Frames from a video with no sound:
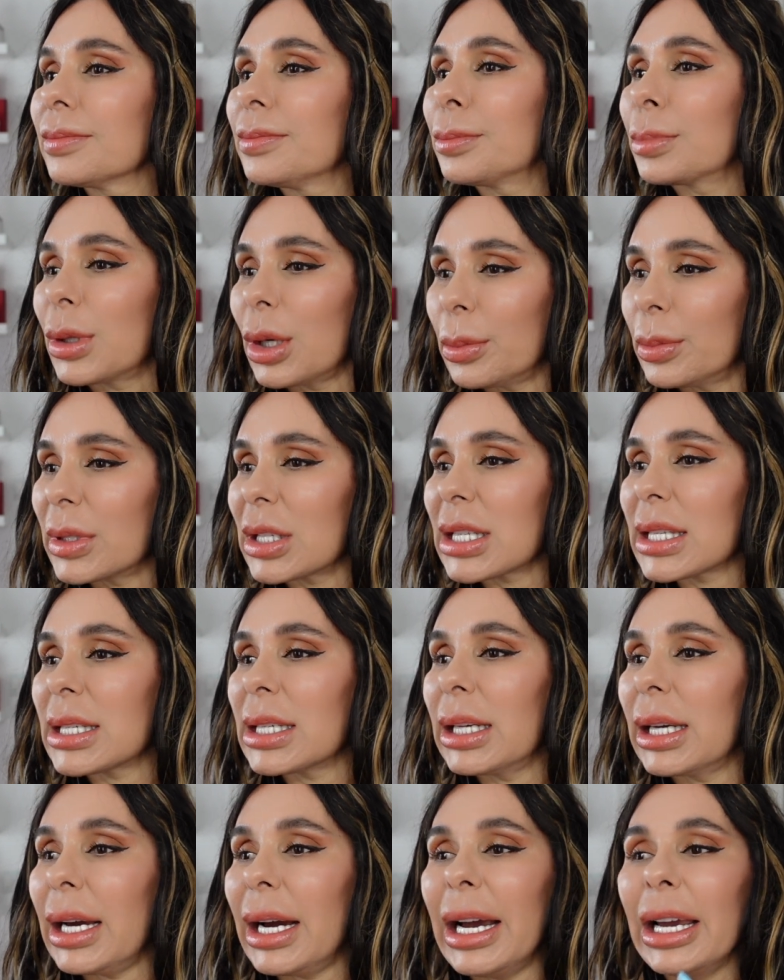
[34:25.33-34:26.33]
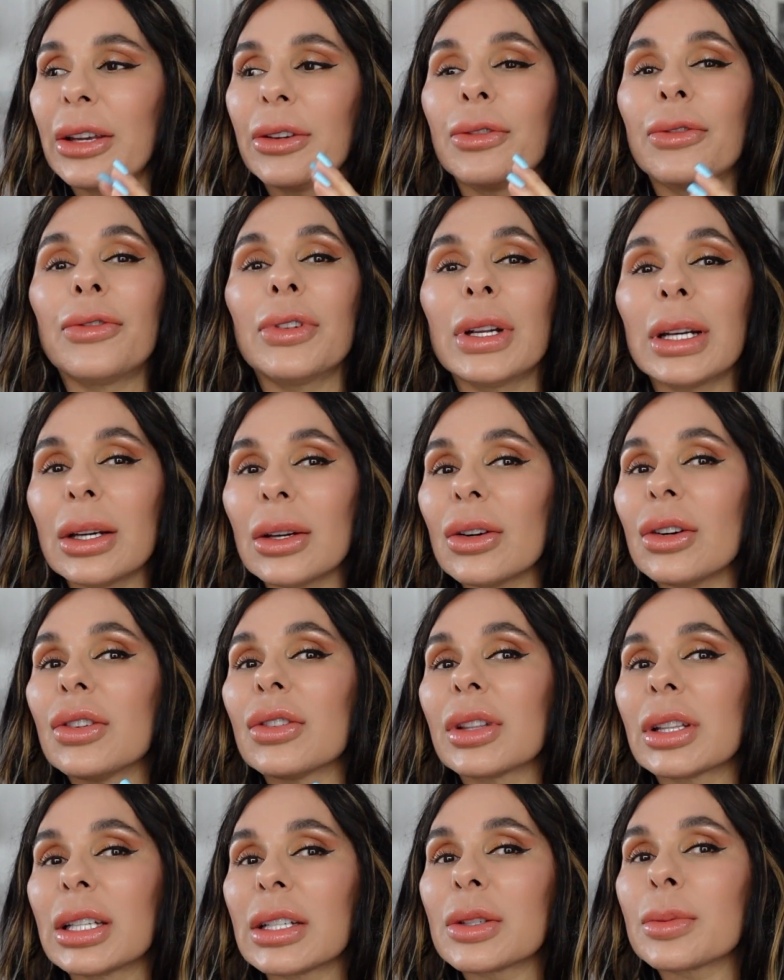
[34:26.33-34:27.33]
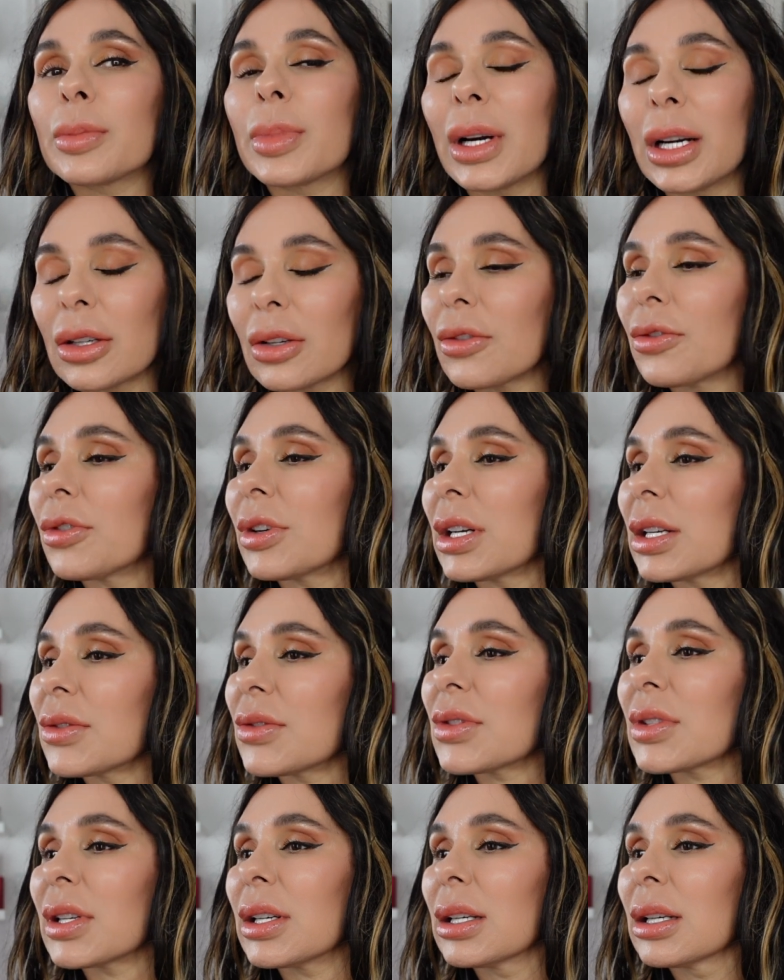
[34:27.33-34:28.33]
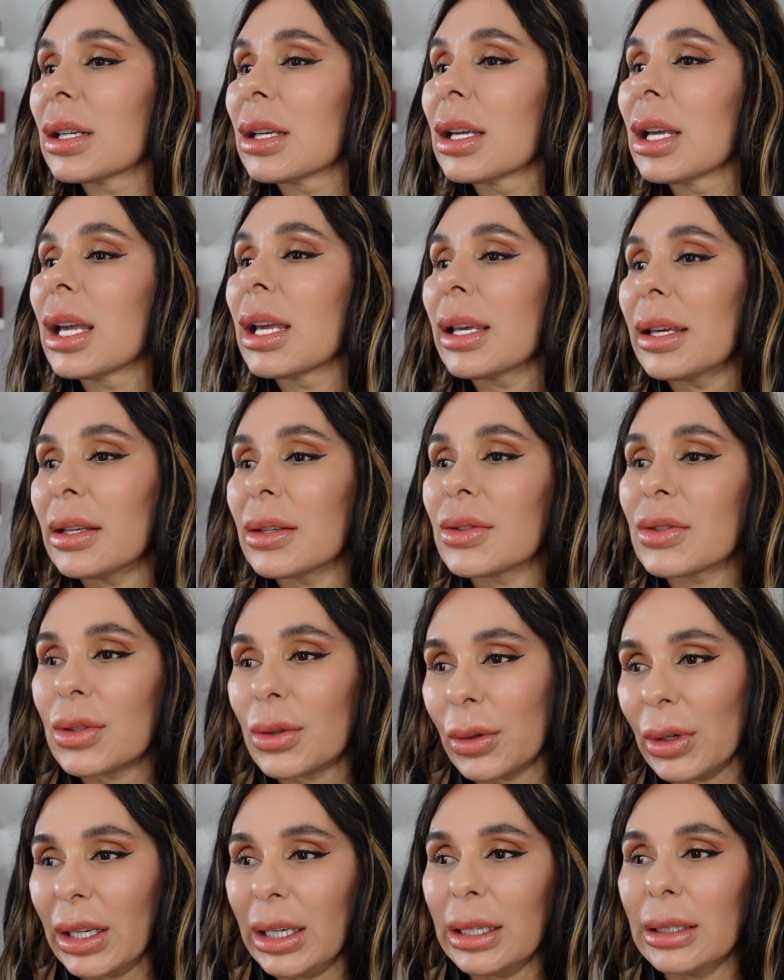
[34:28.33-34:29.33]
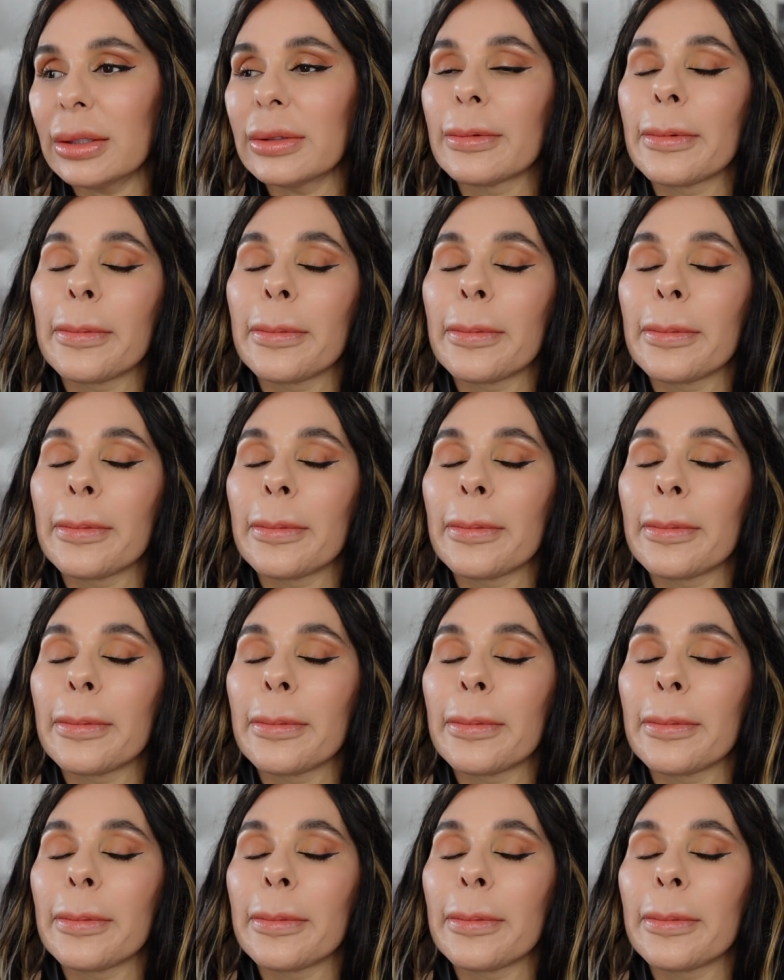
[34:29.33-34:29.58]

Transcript: property I feel on this product, friends, is real.